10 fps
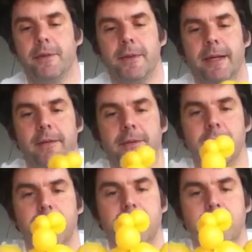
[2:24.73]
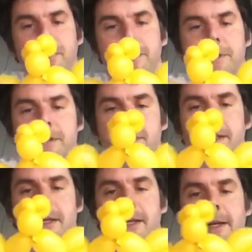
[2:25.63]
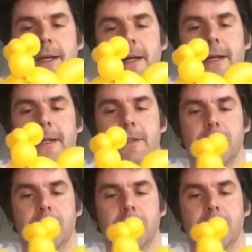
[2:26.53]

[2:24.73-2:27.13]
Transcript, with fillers: You have two flippers uh,